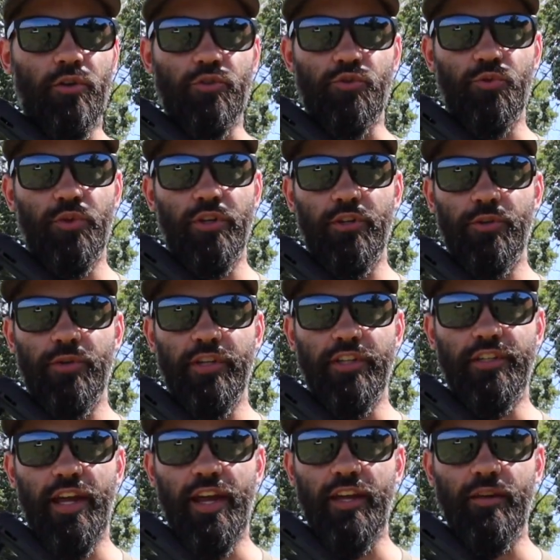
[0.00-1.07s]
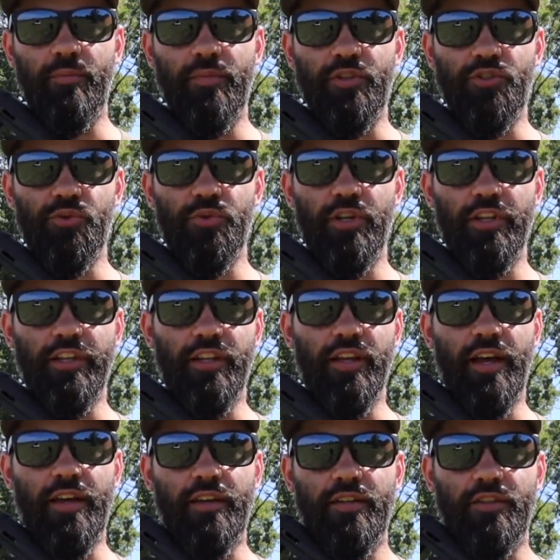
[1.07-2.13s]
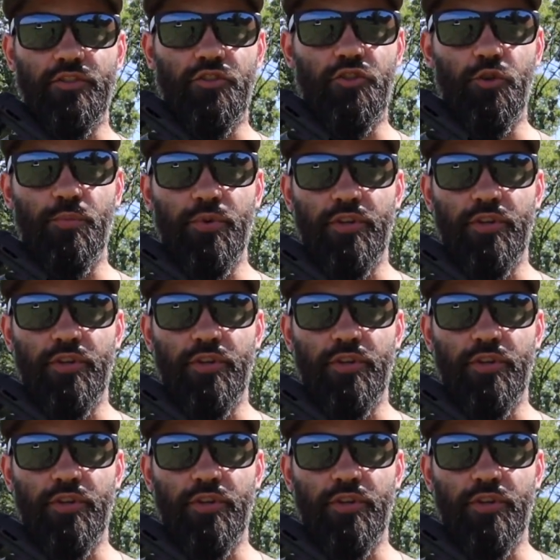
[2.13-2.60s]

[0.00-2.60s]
is really tame. It's really light. It's super